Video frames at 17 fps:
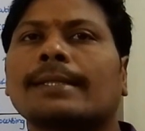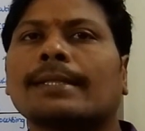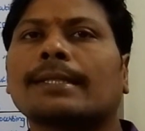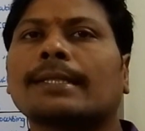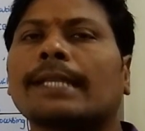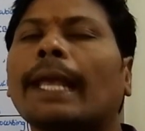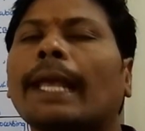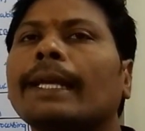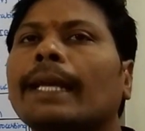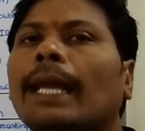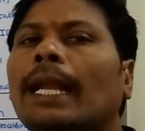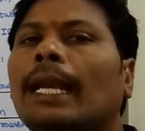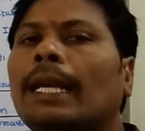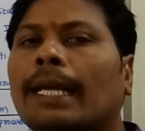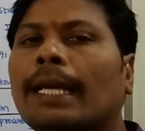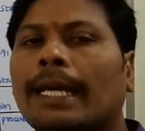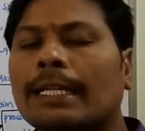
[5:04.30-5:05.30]
single
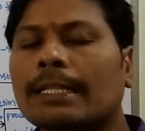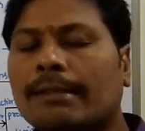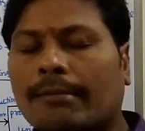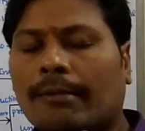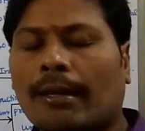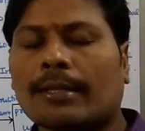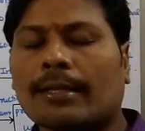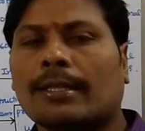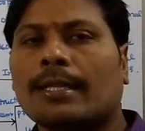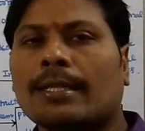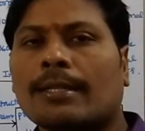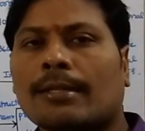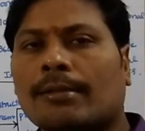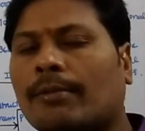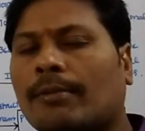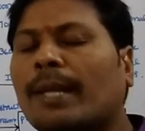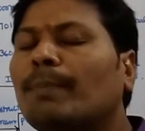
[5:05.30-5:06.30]
instruction
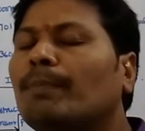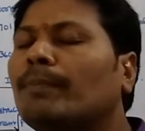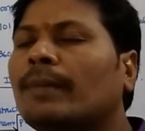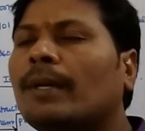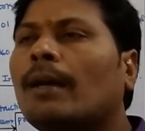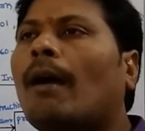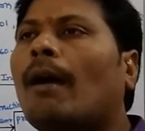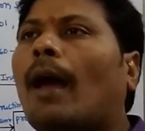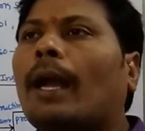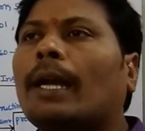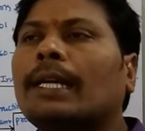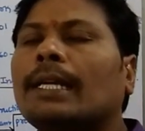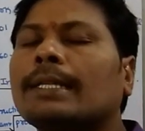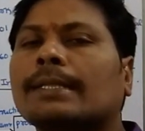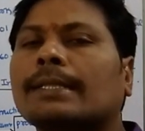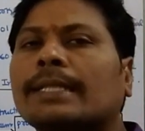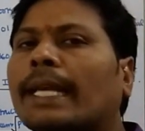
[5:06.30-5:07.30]
stream and a
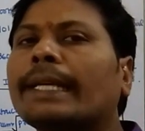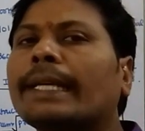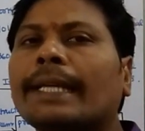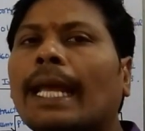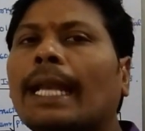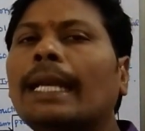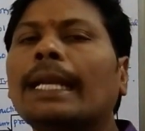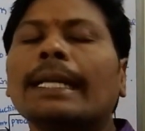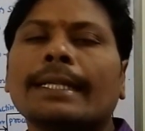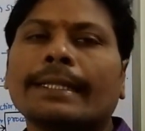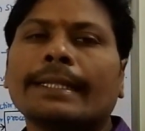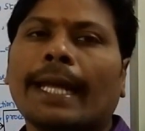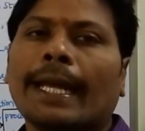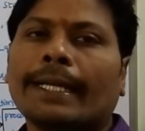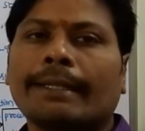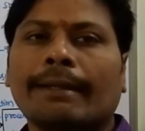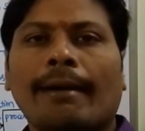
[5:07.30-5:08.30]
single
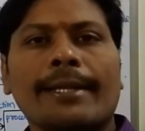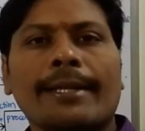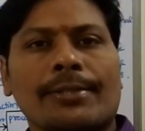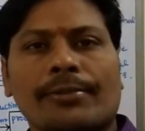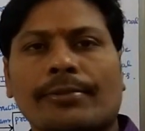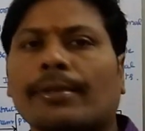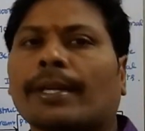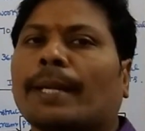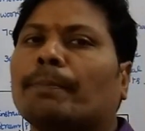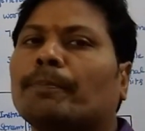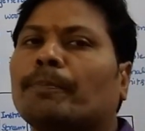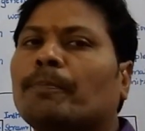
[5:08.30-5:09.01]
data stream.